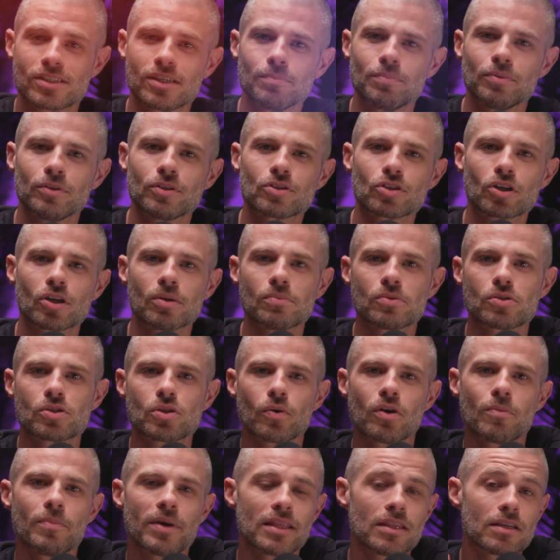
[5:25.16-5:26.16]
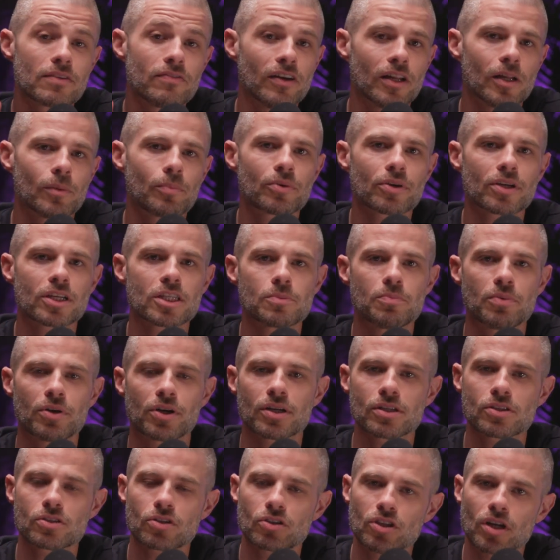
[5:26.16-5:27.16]
simple terms, SUI made the developer
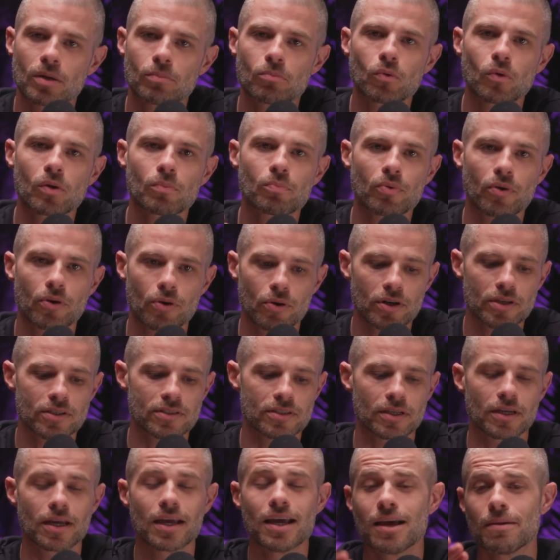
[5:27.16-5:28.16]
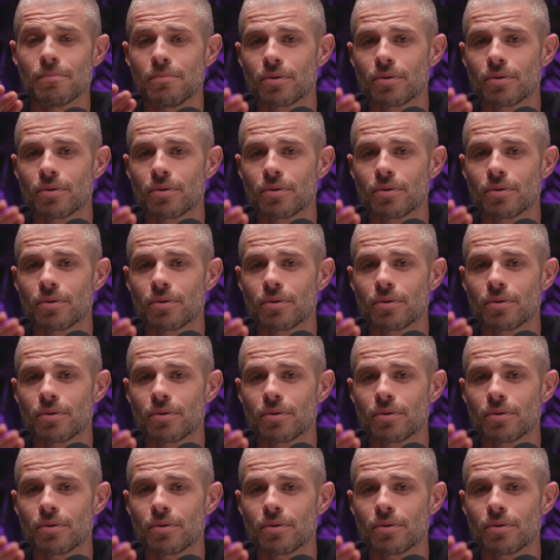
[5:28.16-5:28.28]
experience their #1 priority